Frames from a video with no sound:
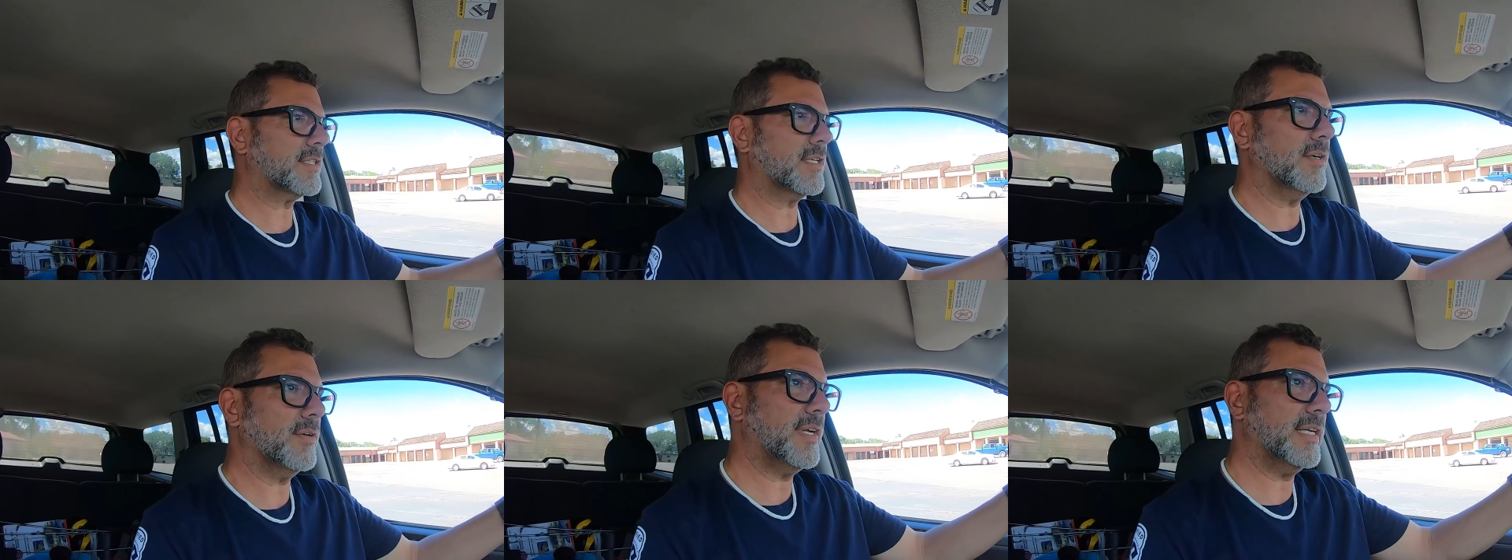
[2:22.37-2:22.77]

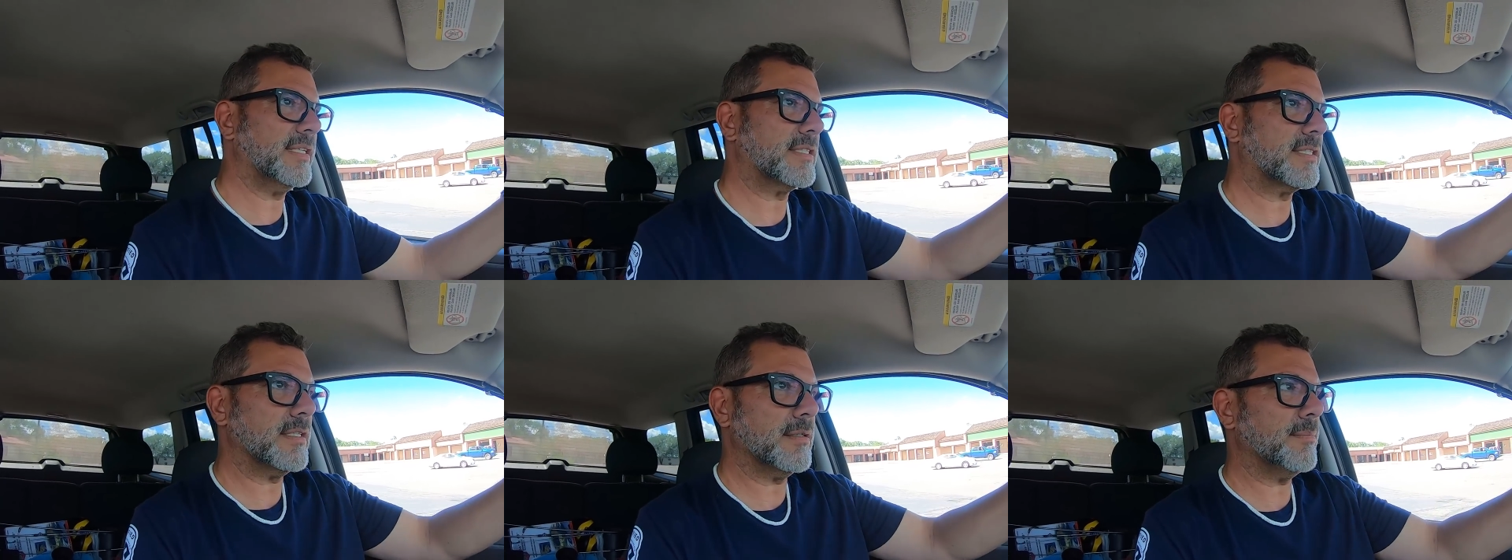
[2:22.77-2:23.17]
go
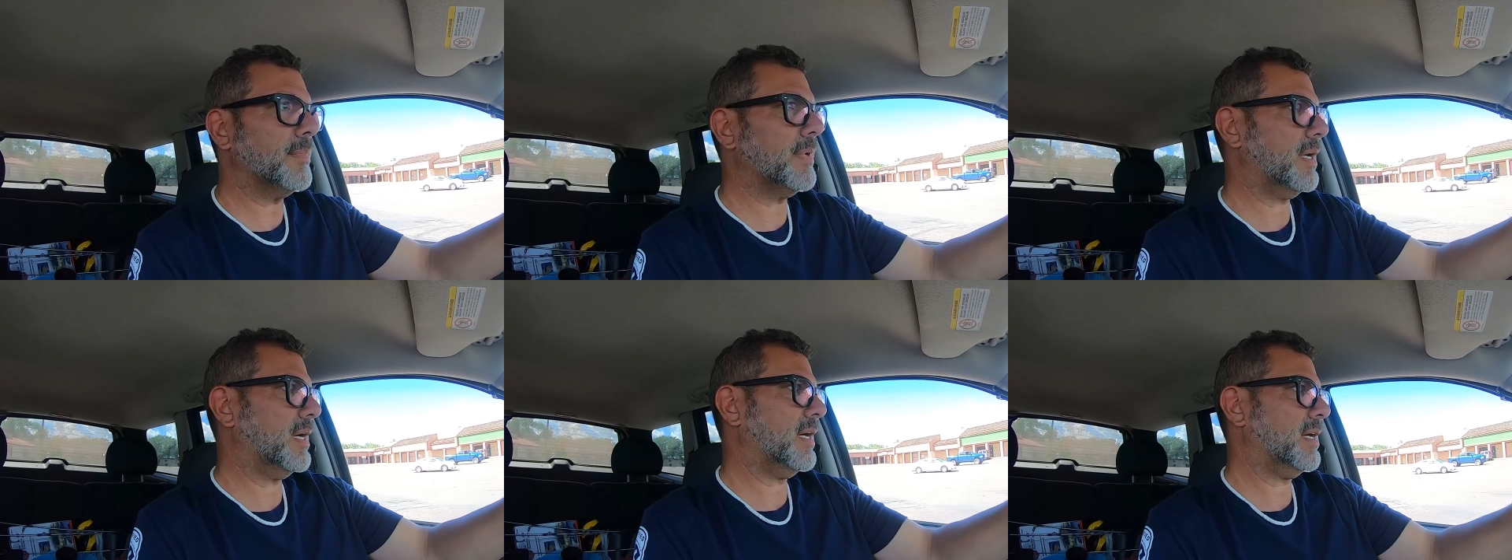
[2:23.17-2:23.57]
get
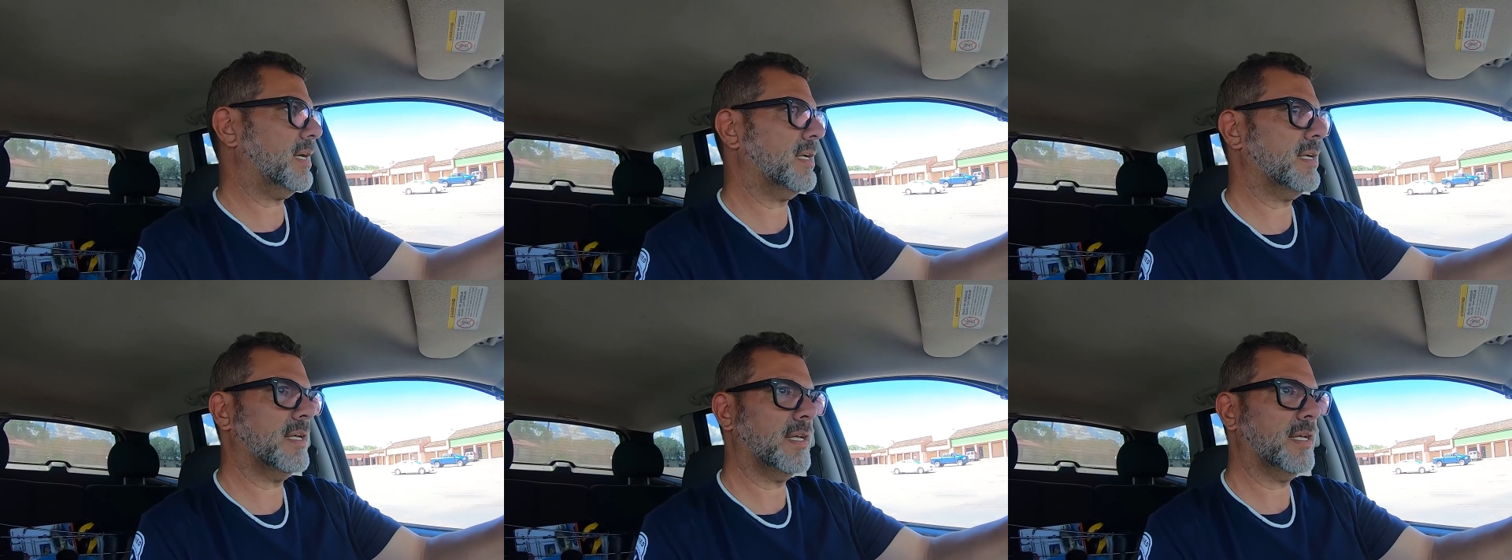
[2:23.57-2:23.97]
some, our
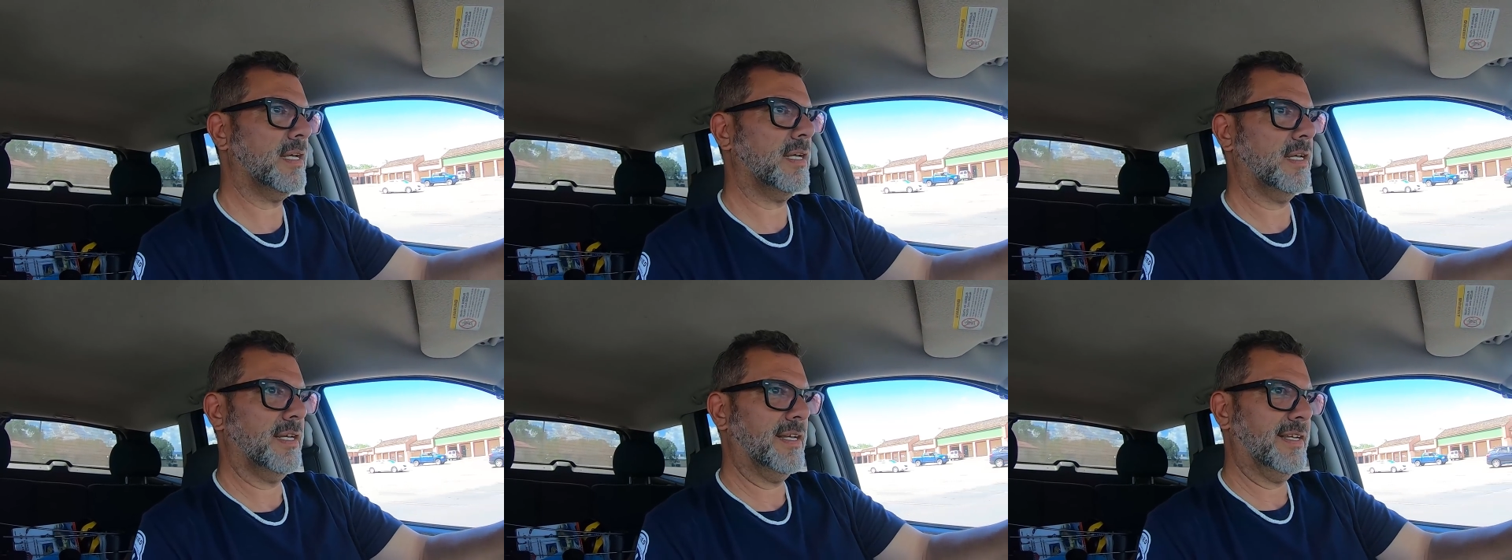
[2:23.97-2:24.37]

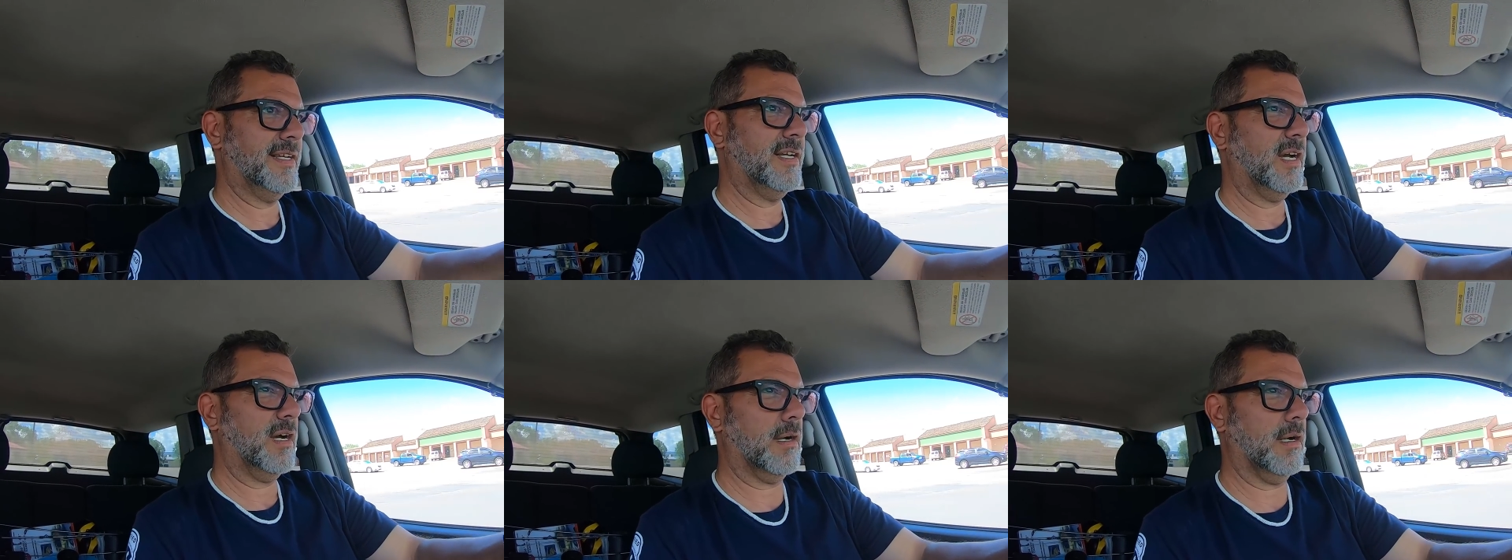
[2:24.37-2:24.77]

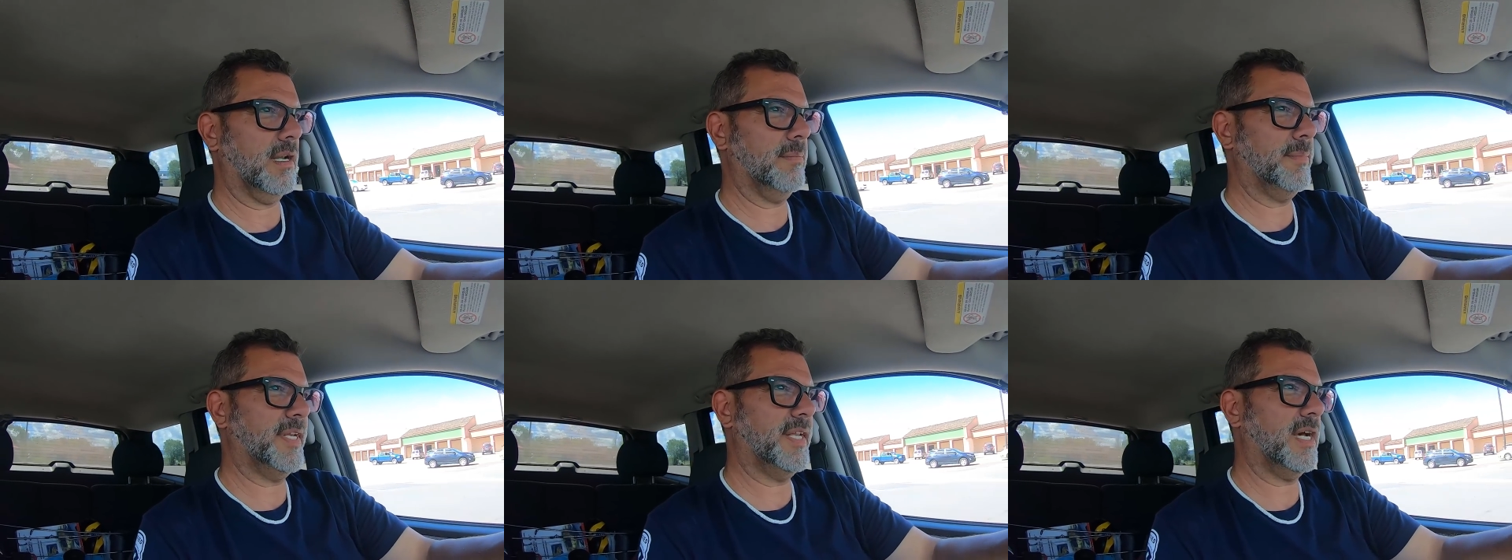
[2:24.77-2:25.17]

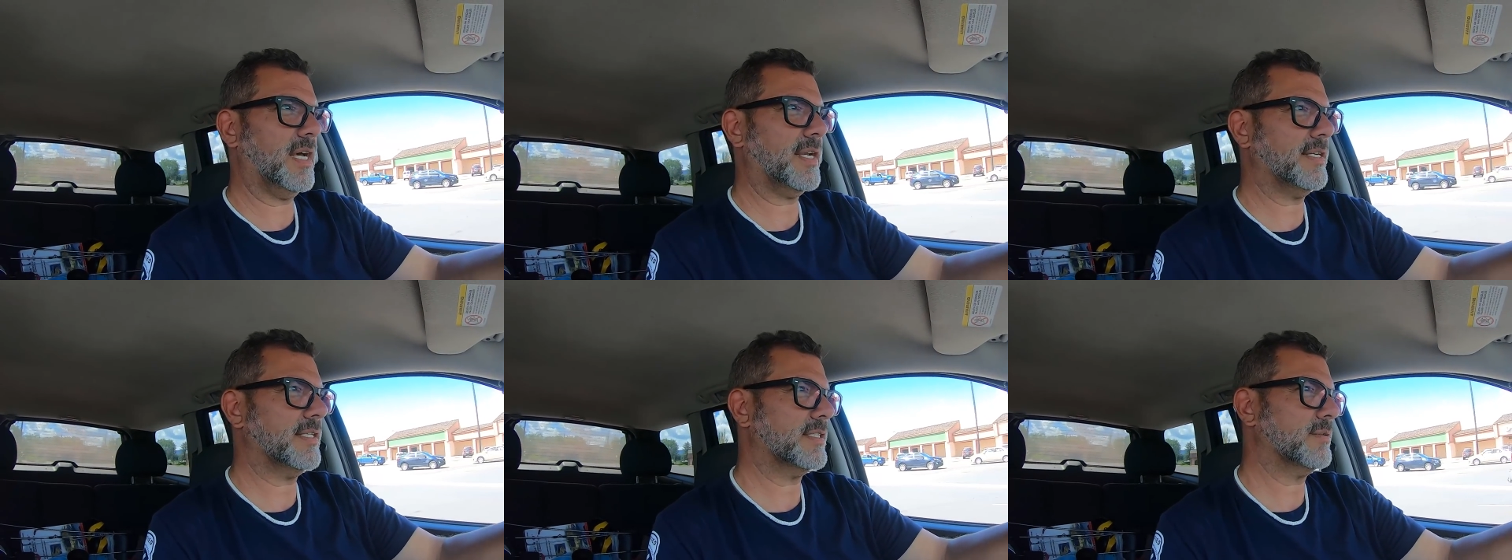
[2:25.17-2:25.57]

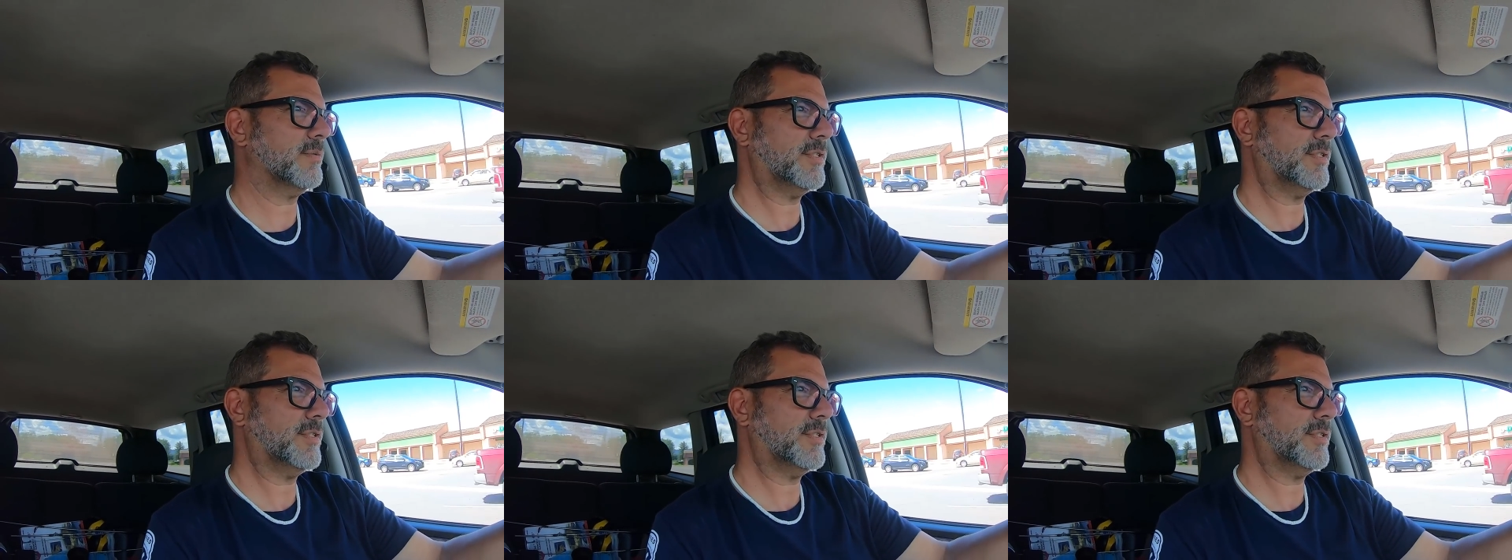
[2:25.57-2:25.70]
lemonadas.